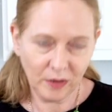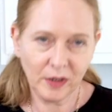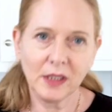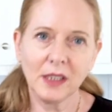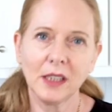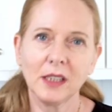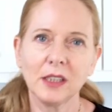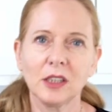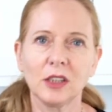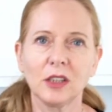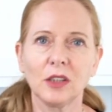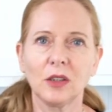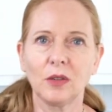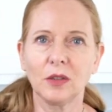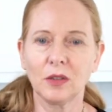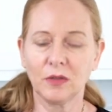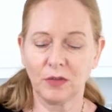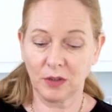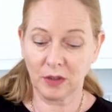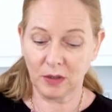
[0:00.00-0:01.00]
this has
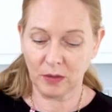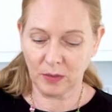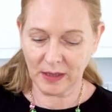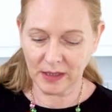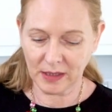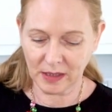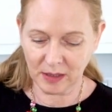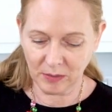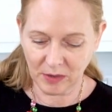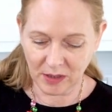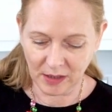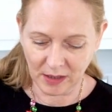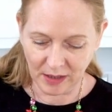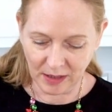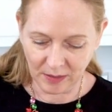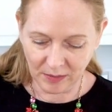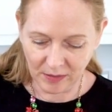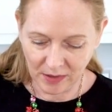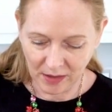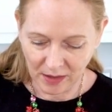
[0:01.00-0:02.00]
soaked for quite some
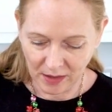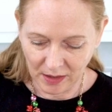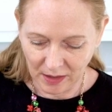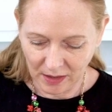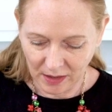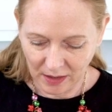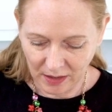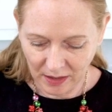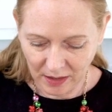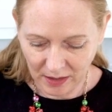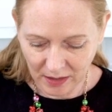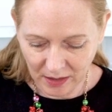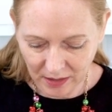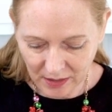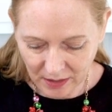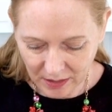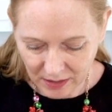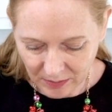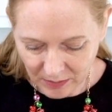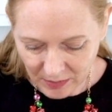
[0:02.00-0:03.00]
time,
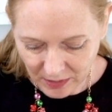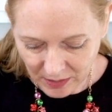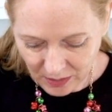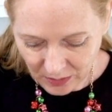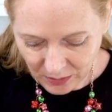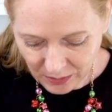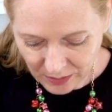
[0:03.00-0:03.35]
and I'm now